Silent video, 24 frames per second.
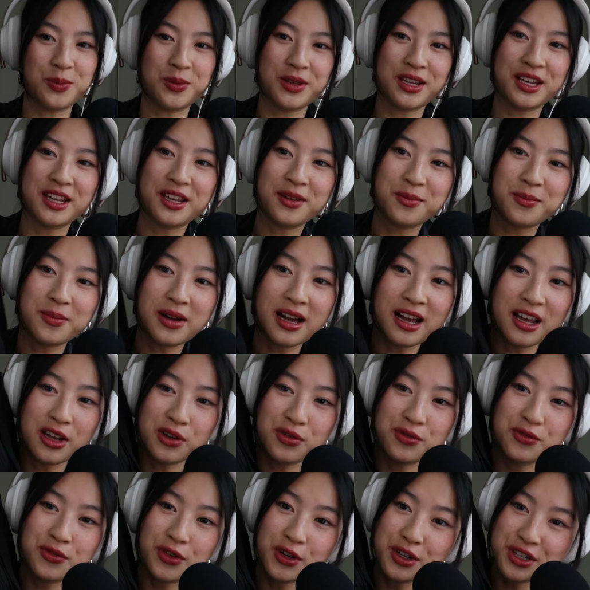would be my
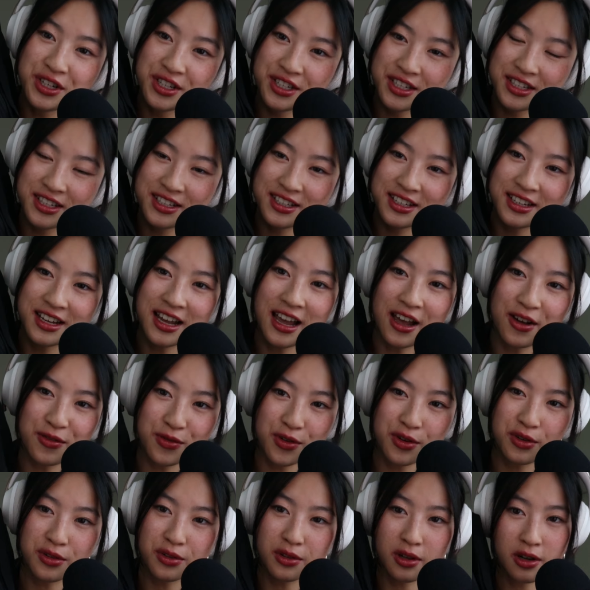first
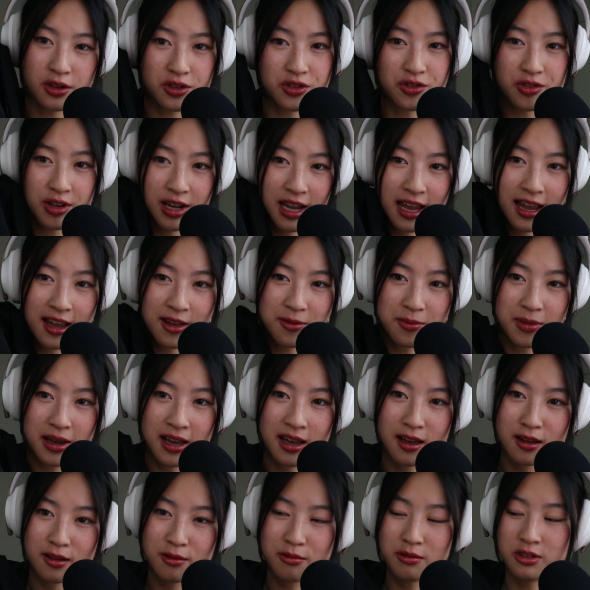ever luxury
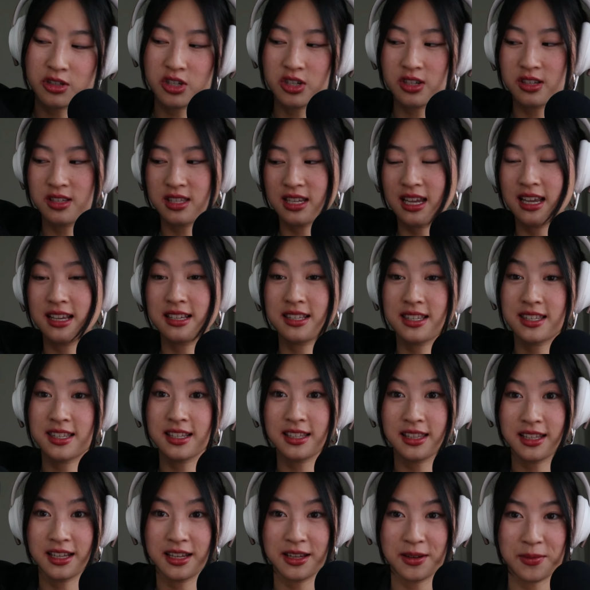handbag, which is a
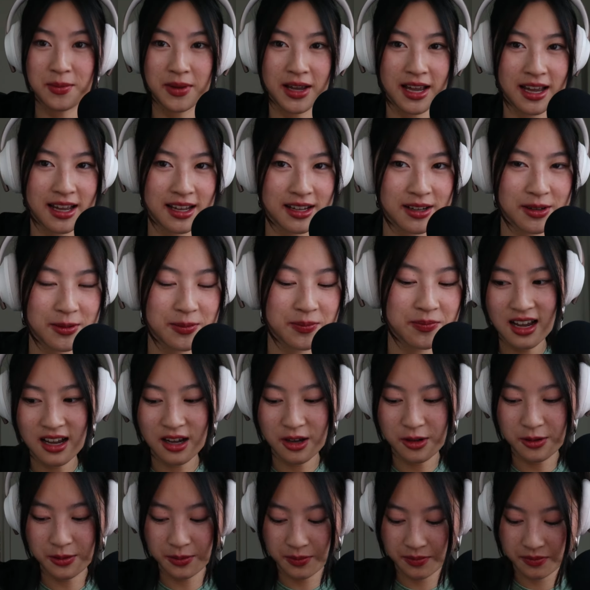Celine bag.
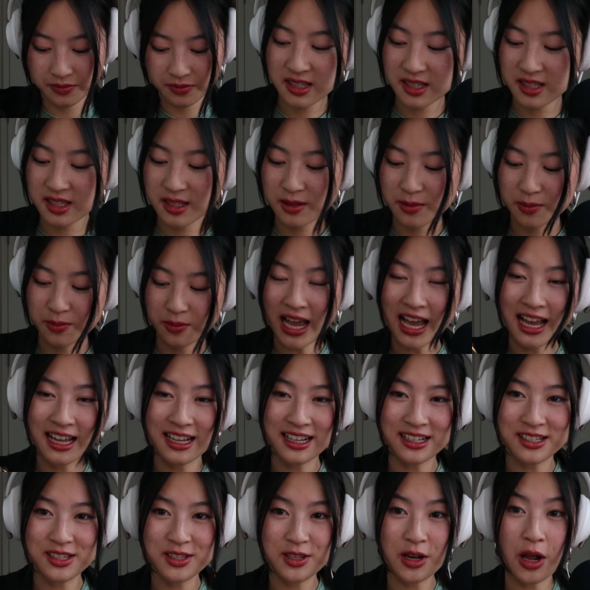Now, this bag
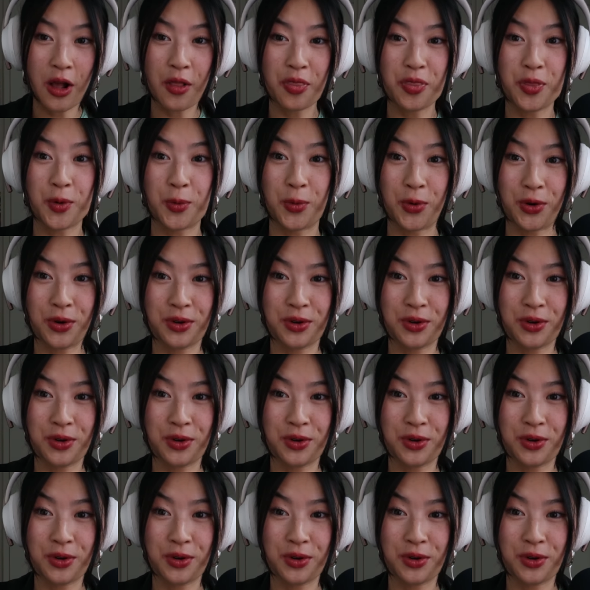is not the